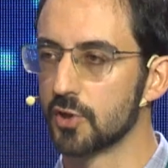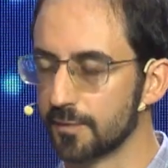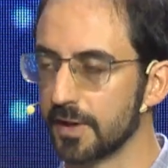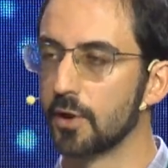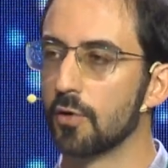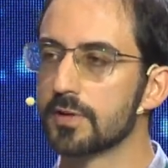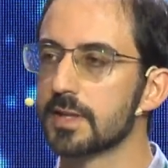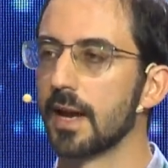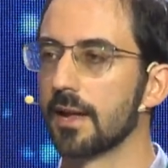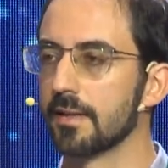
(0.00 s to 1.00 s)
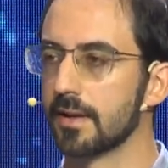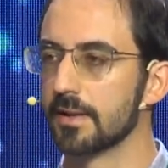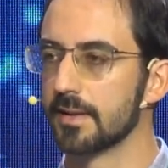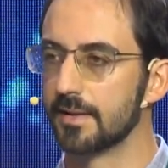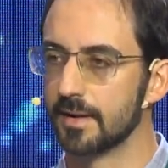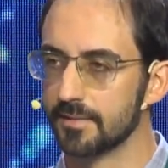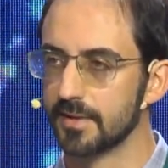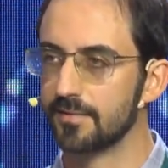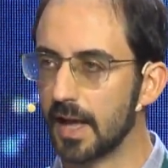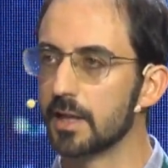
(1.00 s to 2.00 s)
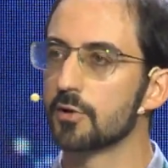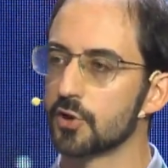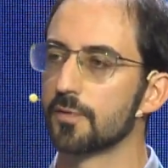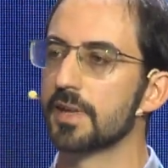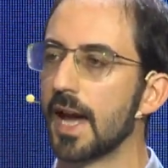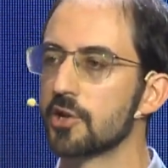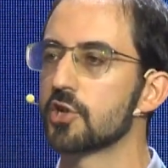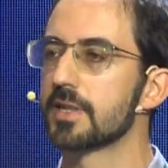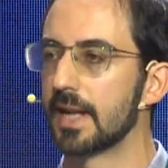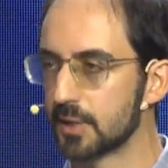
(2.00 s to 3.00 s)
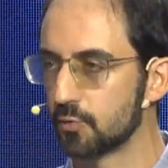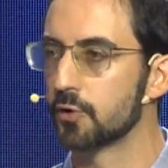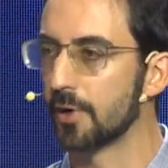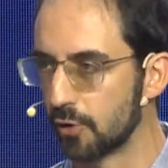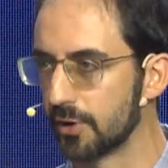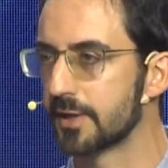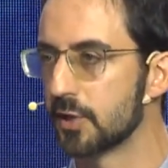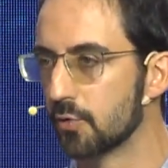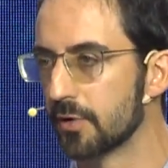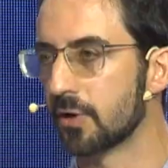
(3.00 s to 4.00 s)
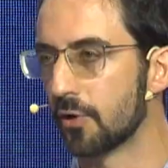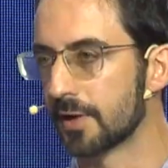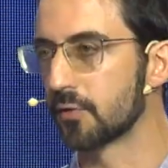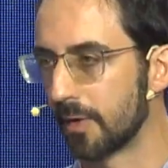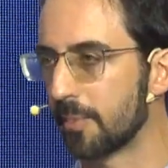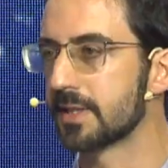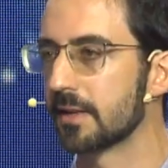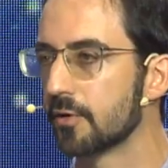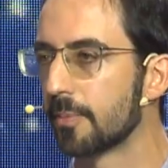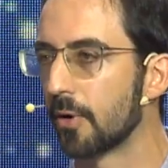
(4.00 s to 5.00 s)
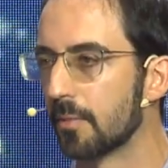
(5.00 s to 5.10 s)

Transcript: of the nodes and the values of the edges, that's what you are going to tune in order to represent your problem.